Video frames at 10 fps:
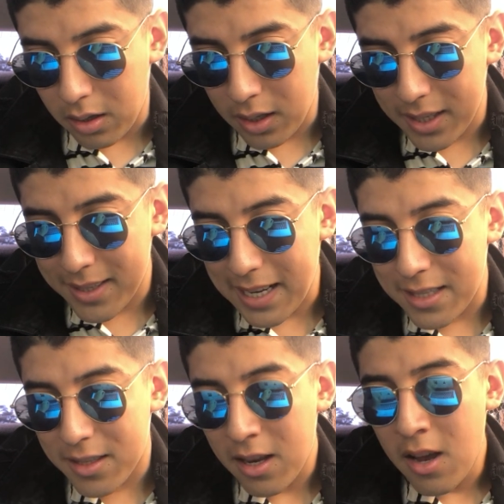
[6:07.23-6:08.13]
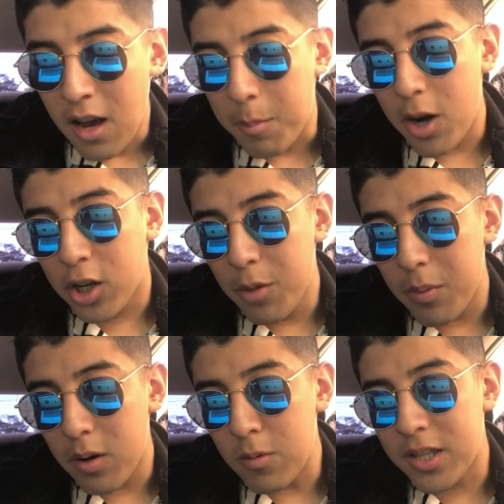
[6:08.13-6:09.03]
look at the stats. Amari
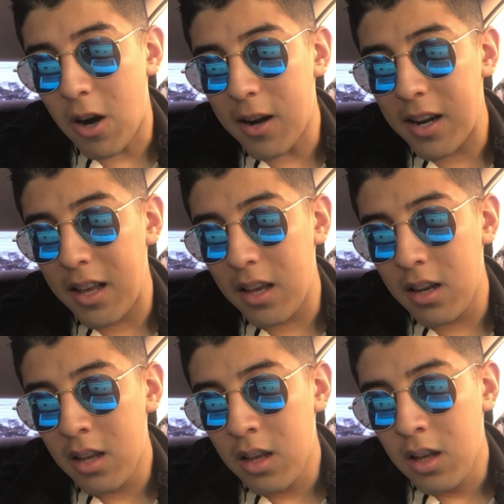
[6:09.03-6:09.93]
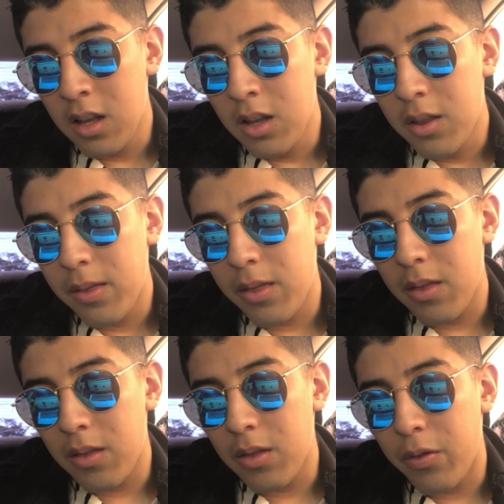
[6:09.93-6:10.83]
Cooper was targeted
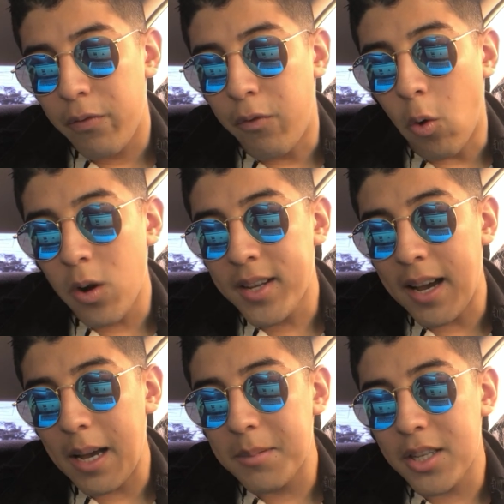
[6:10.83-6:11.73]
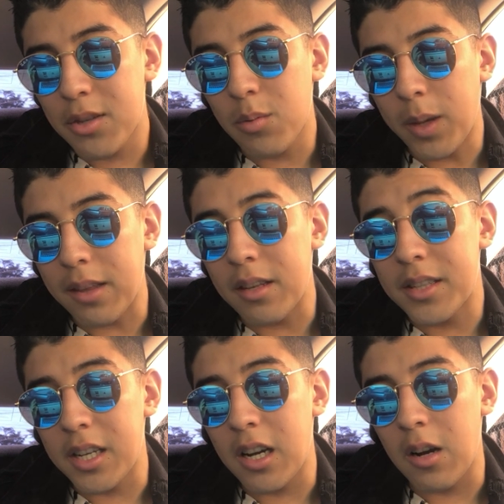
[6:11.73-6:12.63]
4 times
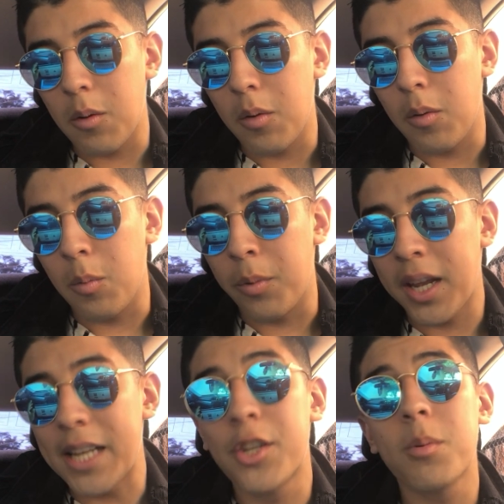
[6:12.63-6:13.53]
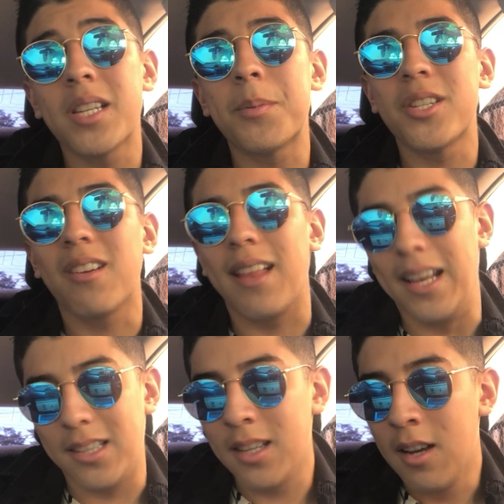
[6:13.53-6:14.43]
this year when he had 2 receptions or
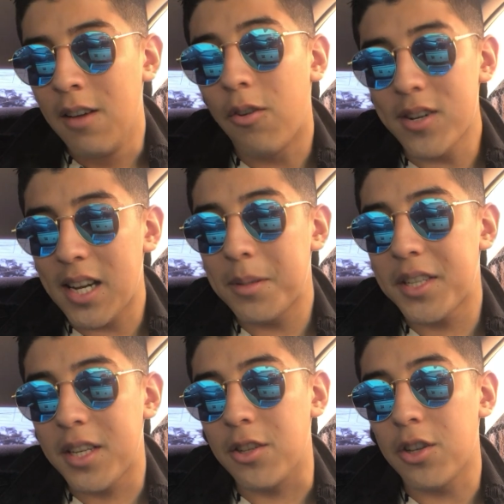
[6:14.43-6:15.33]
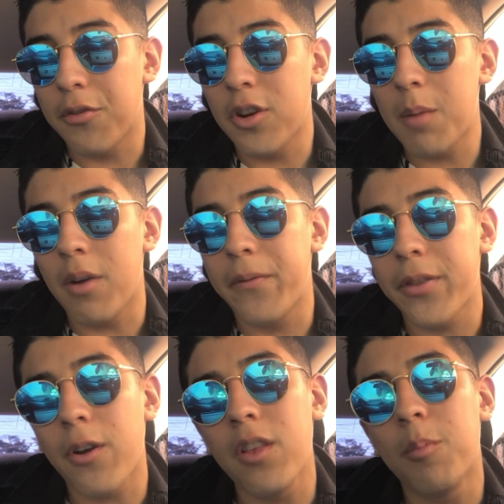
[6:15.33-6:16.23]
less. 4 times this year. So if
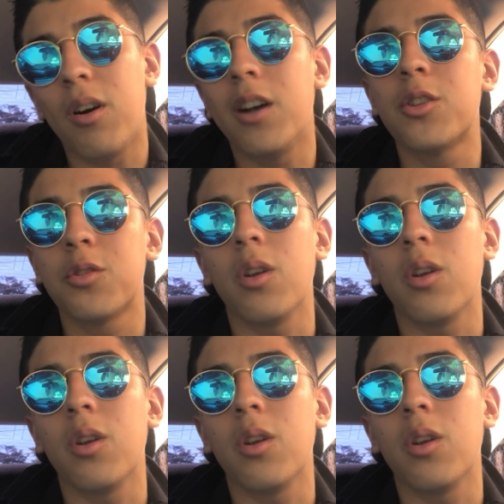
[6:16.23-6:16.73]
you're throwing the ball,